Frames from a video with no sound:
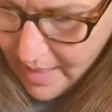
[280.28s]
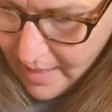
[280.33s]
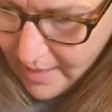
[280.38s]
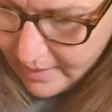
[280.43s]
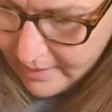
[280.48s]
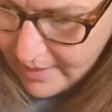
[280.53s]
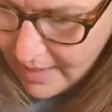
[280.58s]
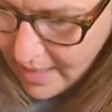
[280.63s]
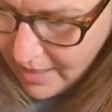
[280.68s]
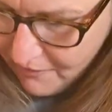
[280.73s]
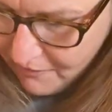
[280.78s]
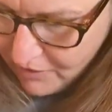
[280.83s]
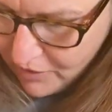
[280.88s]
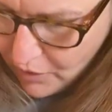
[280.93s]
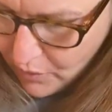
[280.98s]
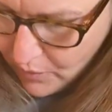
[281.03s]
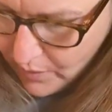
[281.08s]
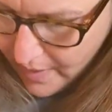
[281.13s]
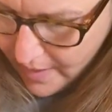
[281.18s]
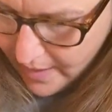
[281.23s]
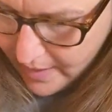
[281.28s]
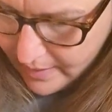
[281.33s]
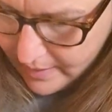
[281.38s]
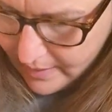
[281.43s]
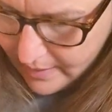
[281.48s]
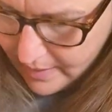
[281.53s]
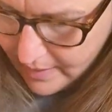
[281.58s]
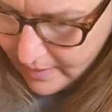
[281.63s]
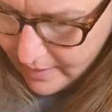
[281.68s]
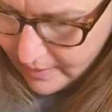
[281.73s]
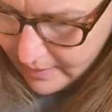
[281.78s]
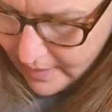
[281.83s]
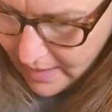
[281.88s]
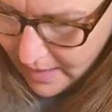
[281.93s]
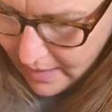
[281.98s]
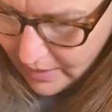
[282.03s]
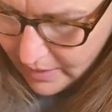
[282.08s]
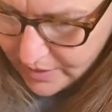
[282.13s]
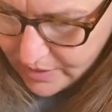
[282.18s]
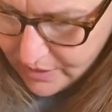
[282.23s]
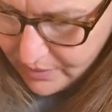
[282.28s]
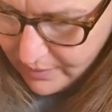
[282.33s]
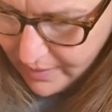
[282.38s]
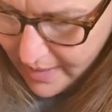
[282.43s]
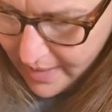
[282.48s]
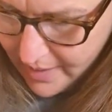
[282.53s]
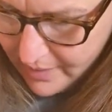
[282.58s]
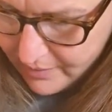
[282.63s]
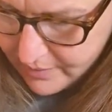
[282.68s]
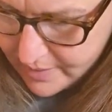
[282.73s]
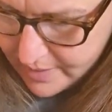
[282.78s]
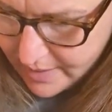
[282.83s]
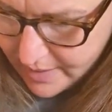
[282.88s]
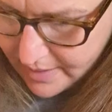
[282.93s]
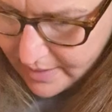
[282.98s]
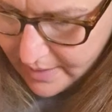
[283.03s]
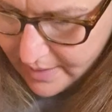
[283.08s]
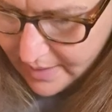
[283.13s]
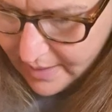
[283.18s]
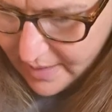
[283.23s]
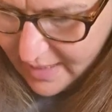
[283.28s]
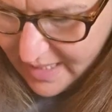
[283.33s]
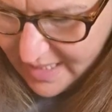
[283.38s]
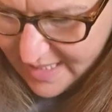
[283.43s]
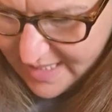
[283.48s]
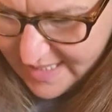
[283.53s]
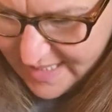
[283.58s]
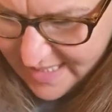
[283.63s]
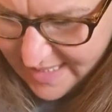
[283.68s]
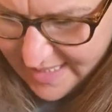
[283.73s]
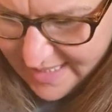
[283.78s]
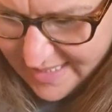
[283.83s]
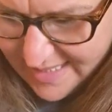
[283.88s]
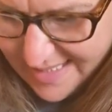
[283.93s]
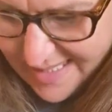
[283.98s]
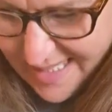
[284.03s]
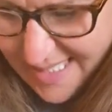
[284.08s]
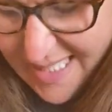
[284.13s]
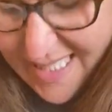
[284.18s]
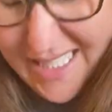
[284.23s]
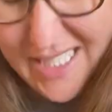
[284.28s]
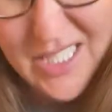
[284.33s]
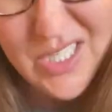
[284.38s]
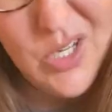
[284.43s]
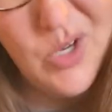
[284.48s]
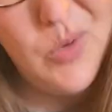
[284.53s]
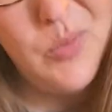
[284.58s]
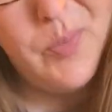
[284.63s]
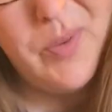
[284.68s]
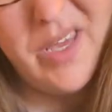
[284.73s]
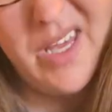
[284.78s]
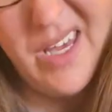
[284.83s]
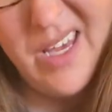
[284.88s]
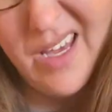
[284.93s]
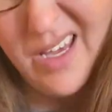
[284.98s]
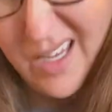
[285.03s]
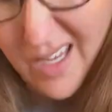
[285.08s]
They flew in. They looked around. Isn't it too big?